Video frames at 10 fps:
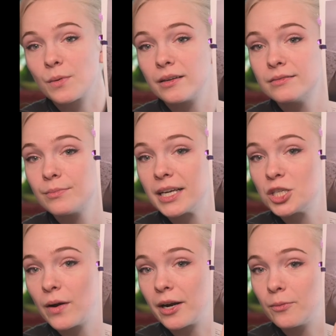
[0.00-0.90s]
one by
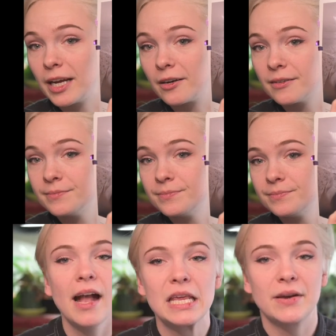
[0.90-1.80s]
Joanna Rayner.
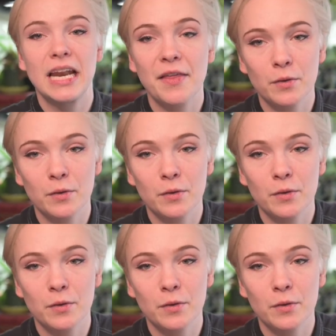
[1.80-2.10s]
Anyway, now that